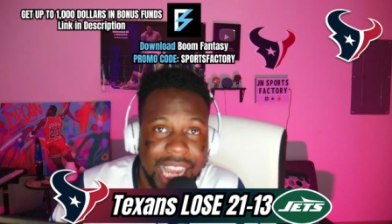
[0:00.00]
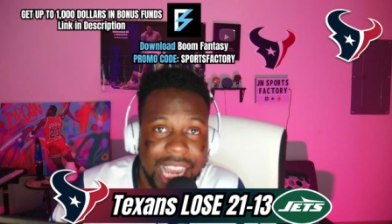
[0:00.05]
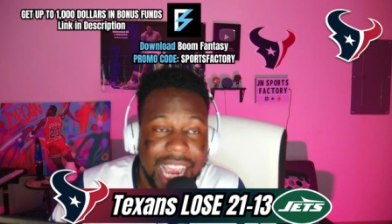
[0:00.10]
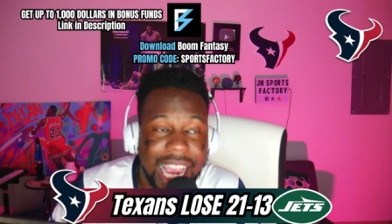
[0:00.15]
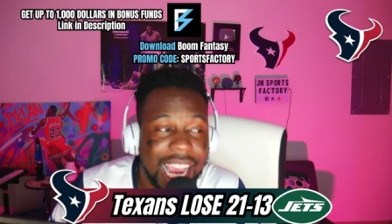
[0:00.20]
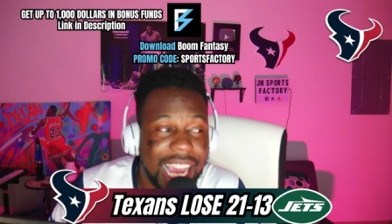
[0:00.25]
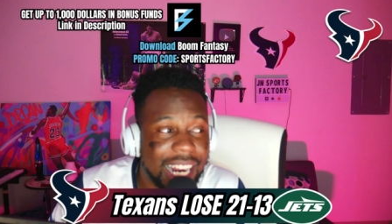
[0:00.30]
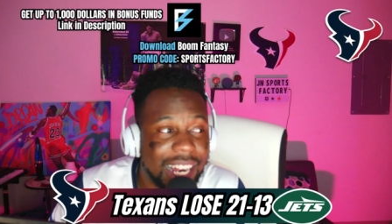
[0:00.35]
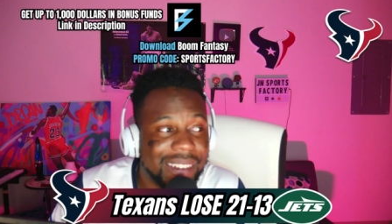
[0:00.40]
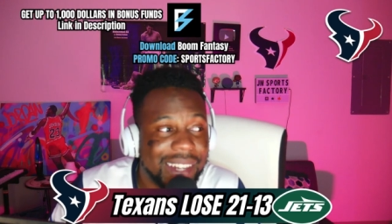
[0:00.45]

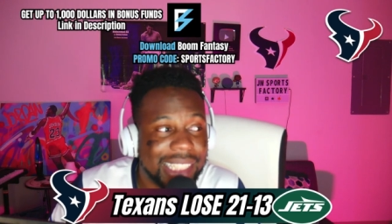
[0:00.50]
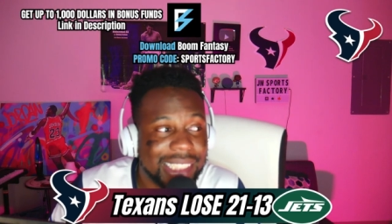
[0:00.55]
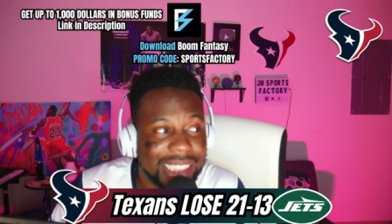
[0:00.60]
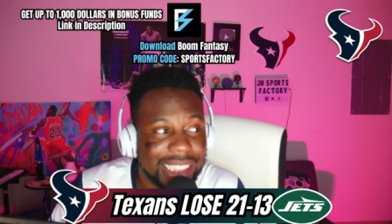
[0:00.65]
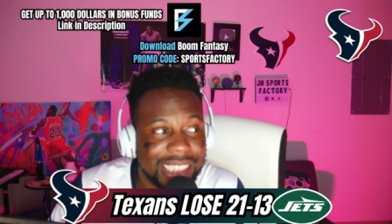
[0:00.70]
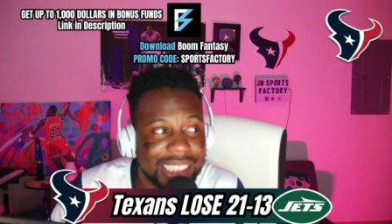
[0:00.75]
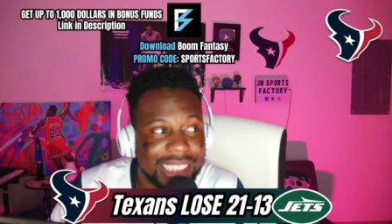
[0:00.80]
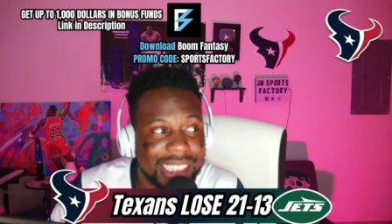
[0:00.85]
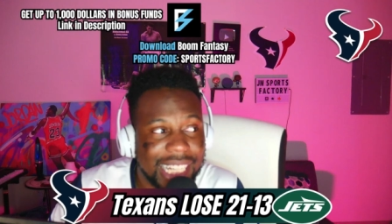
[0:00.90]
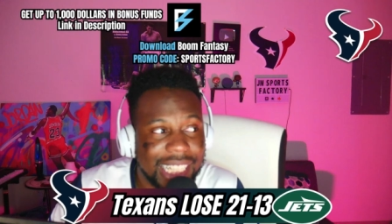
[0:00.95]
and I've had seen
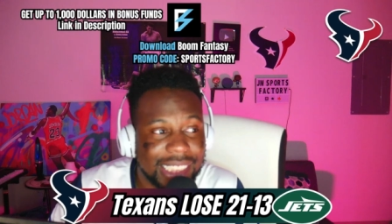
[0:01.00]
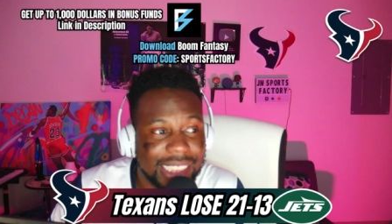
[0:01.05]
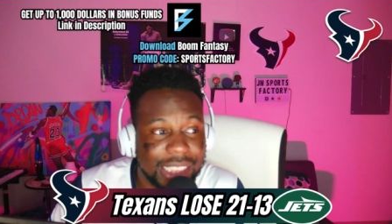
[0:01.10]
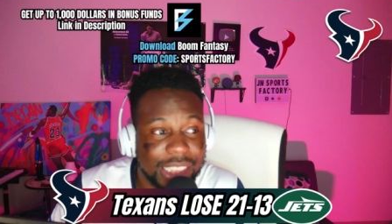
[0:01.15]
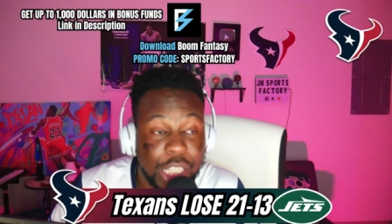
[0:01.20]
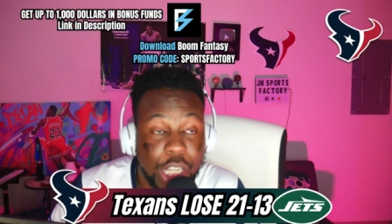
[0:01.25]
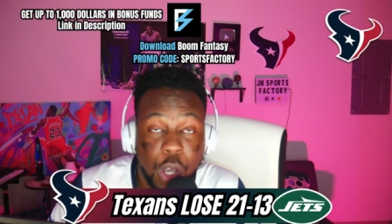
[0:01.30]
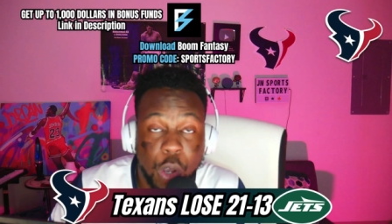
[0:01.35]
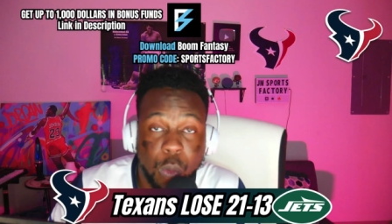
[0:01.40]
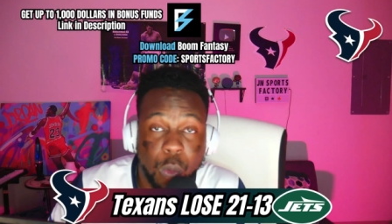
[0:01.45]
the Texans
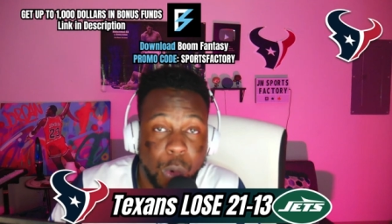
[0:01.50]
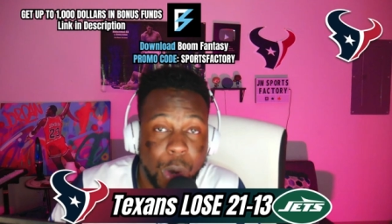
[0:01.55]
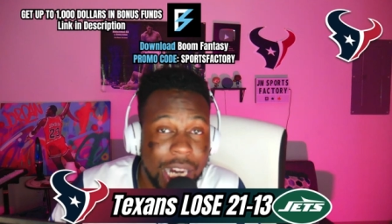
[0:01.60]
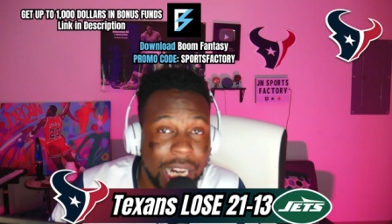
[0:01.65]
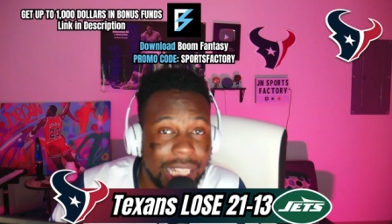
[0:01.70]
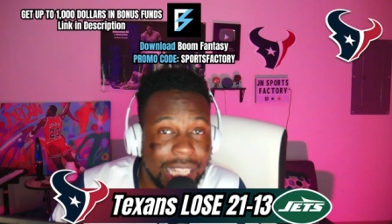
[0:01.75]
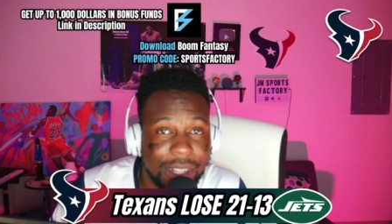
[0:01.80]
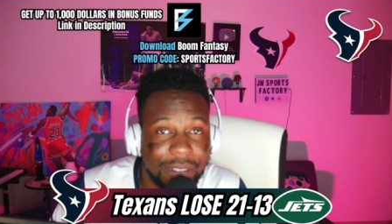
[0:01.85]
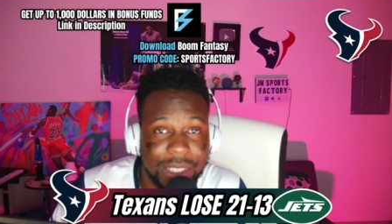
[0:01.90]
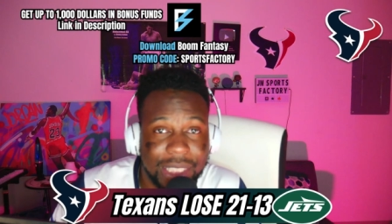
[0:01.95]
win
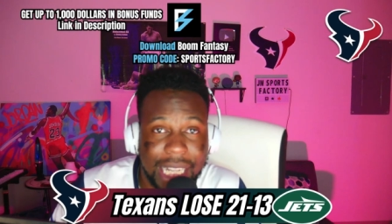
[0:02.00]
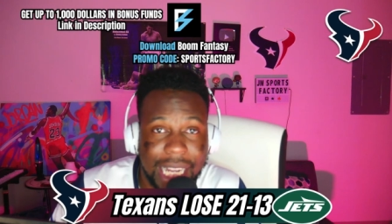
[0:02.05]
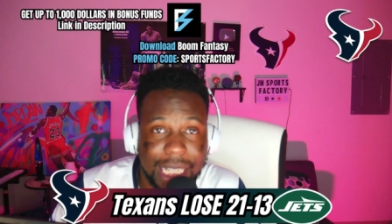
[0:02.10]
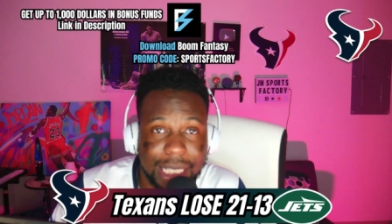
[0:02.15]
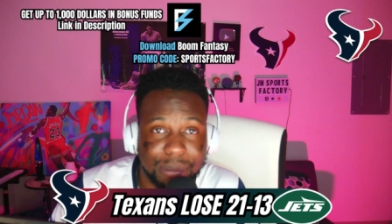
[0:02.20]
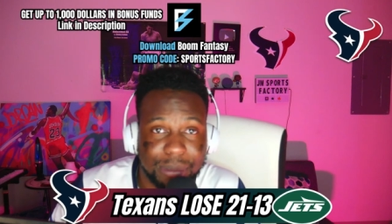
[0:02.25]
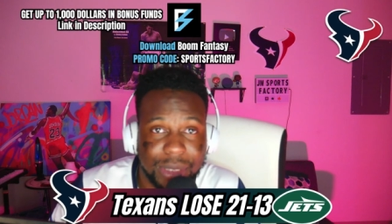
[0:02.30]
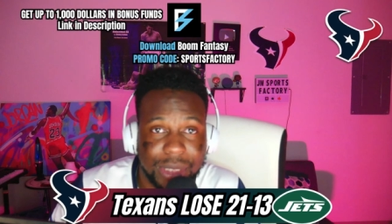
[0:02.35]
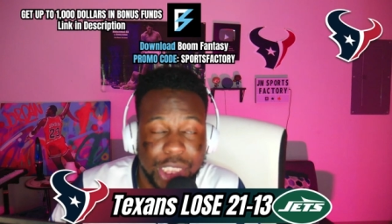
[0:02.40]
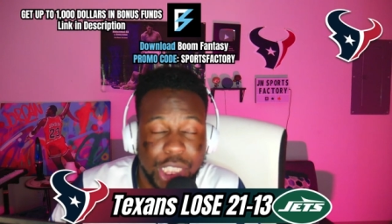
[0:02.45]
eleven
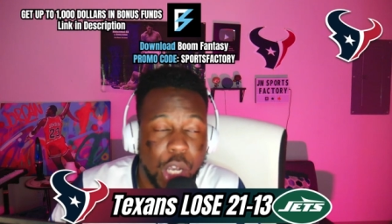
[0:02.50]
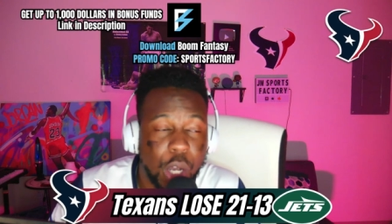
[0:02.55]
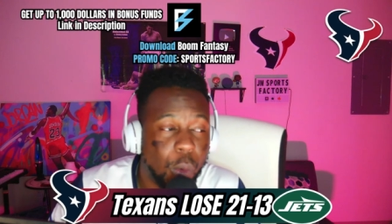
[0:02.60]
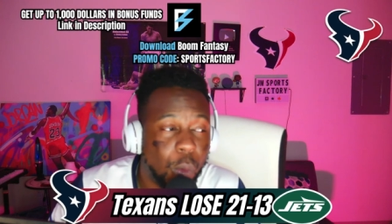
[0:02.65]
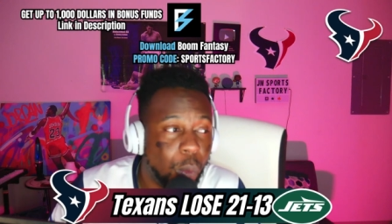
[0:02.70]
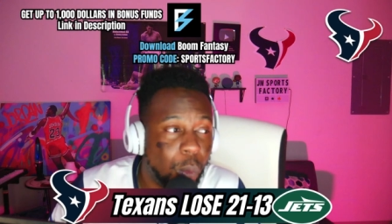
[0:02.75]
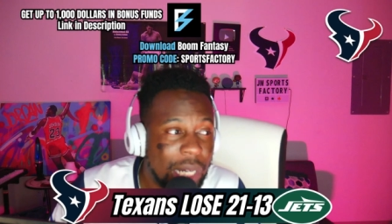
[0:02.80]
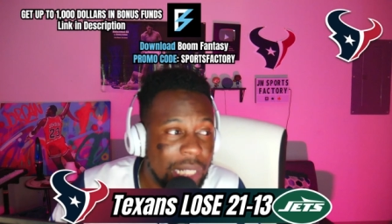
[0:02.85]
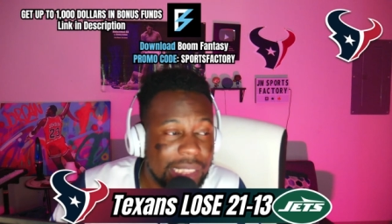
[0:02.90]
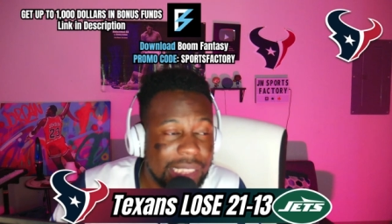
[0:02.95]
games,
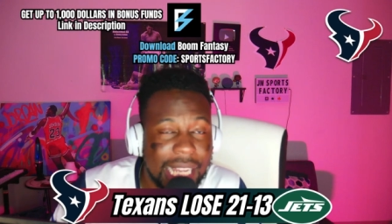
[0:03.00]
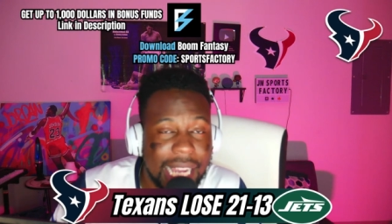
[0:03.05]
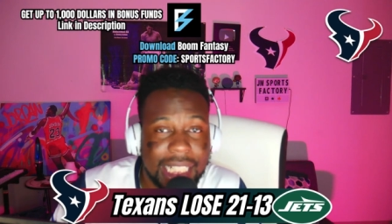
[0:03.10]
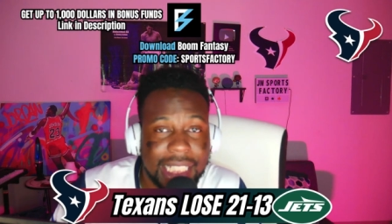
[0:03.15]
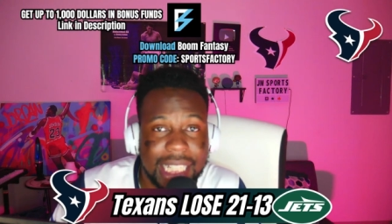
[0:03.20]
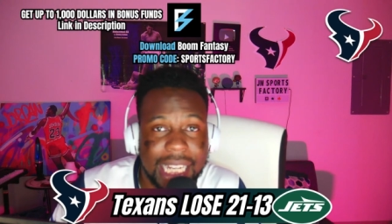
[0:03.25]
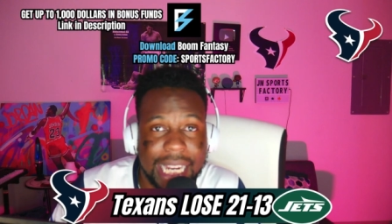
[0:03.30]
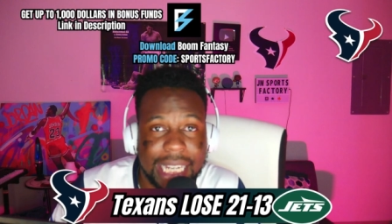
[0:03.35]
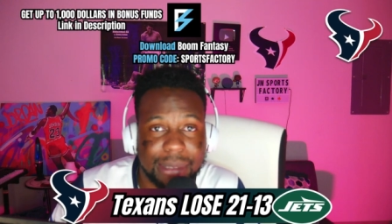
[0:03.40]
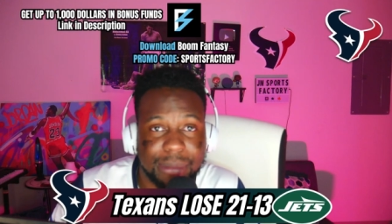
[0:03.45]
win ten
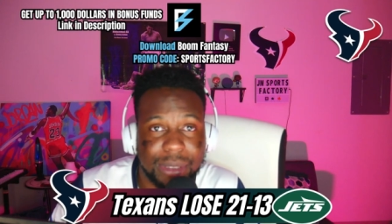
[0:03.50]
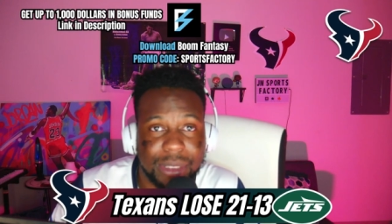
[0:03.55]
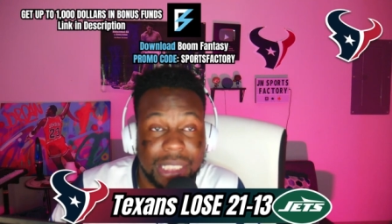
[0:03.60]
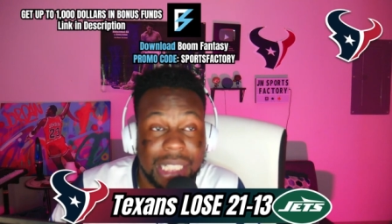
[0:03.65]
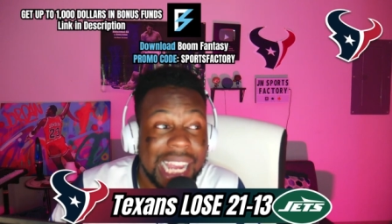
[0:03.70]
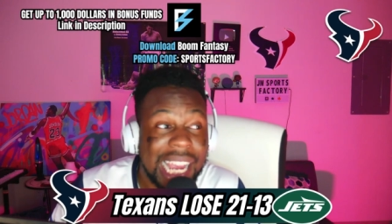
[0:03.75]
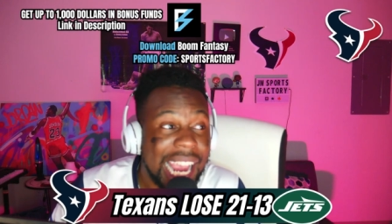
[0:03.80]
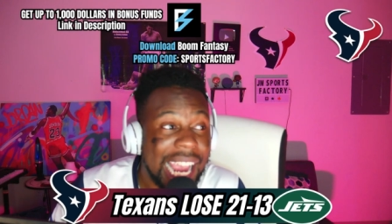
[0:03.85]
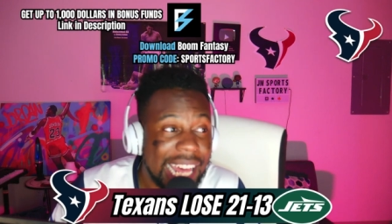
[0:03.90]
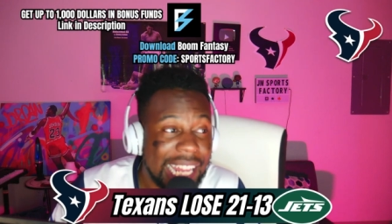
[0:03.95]
games,
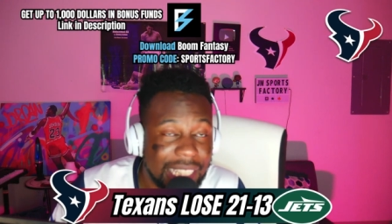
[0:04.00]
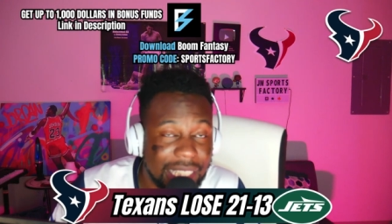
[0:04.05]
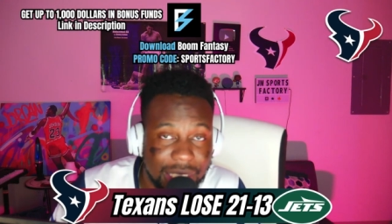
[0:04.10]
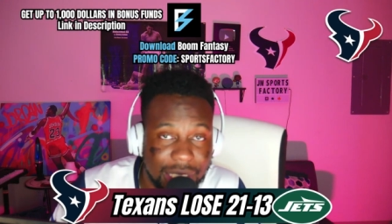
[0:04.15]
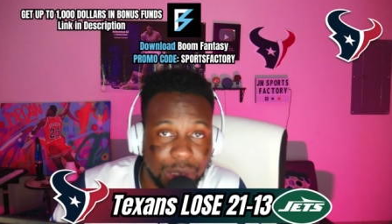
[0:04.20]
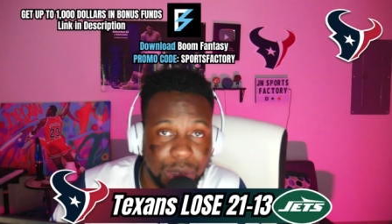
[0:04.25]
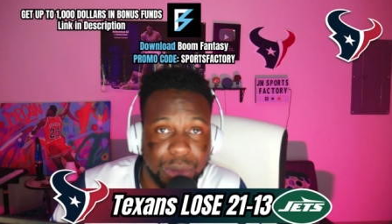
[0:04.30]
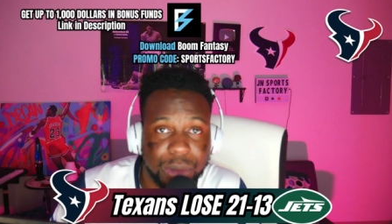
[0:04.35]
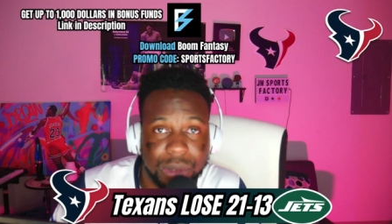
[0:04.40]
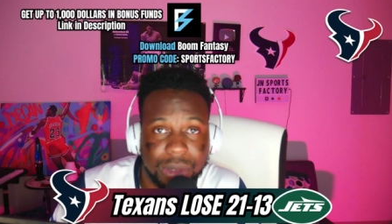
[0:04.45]
and then
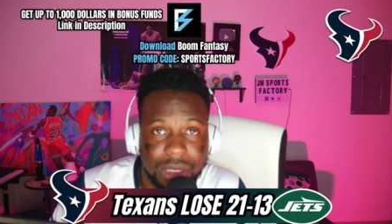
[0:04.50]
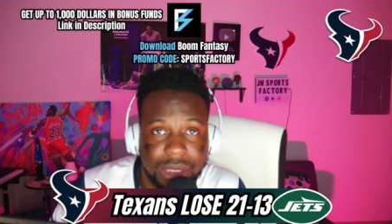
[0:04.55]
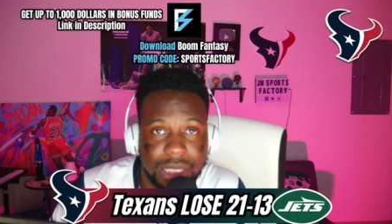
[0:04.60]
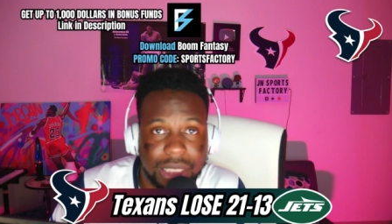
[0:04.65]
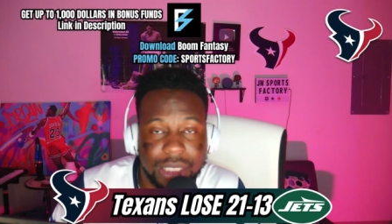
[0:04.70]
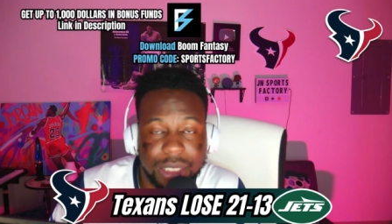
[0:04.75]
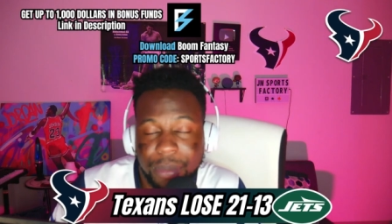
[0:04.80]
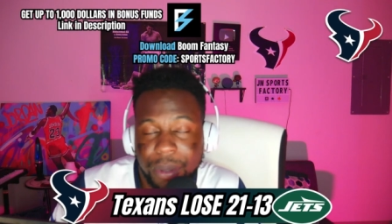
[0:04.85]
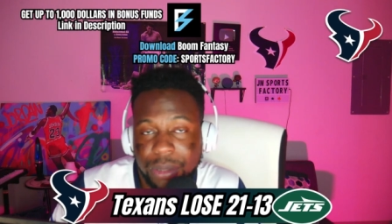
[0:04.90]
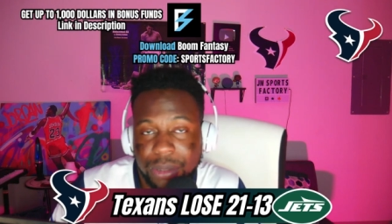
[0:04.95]
lose
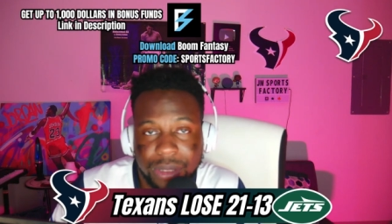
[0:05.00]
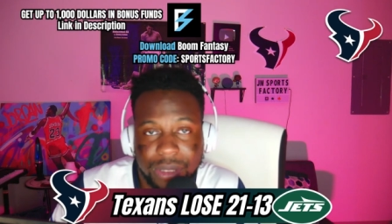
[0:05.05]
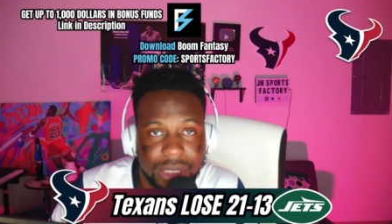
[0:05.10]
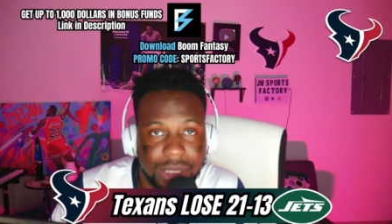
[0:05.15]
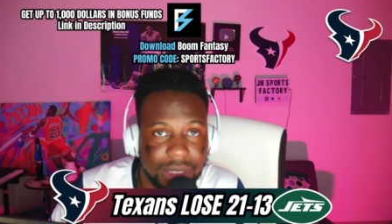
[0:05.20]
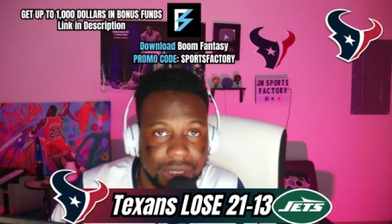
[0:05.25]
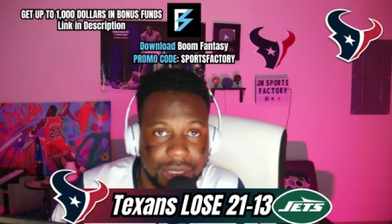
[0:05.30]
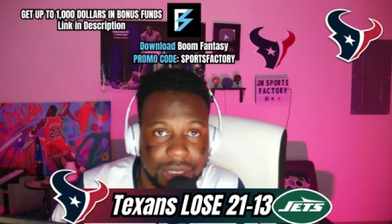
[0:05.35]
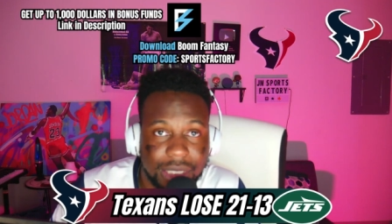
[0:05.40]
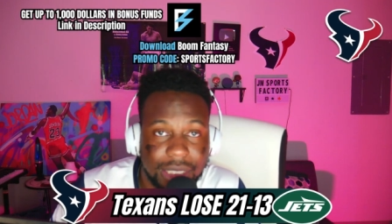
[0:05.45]
in the postseason.